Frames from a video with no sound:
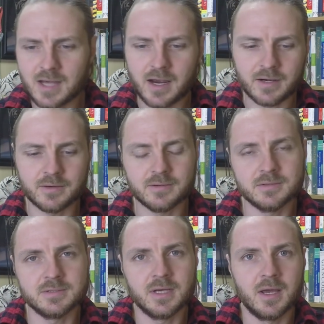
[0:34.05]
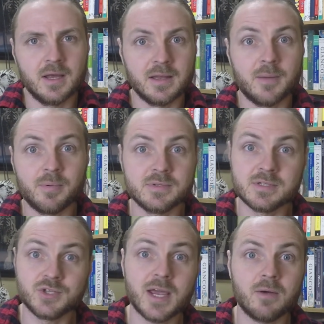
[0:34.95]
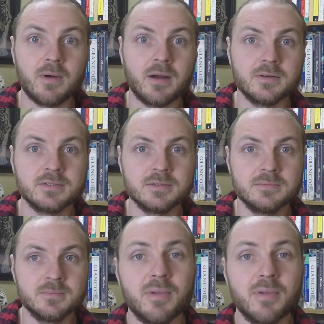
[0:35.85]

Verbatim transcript: tigers, leopards, and jaguars.